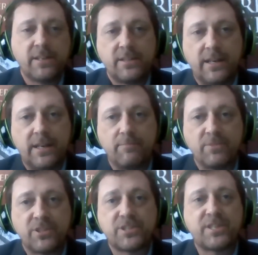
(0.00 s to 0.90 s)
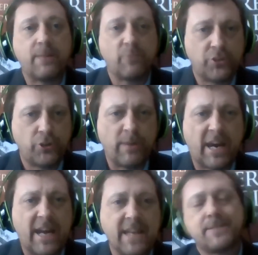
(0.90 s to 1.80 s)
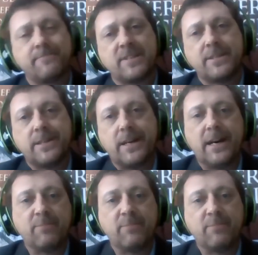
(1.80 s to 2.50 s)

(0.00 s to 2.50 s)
Uh, same with two-bys, uh,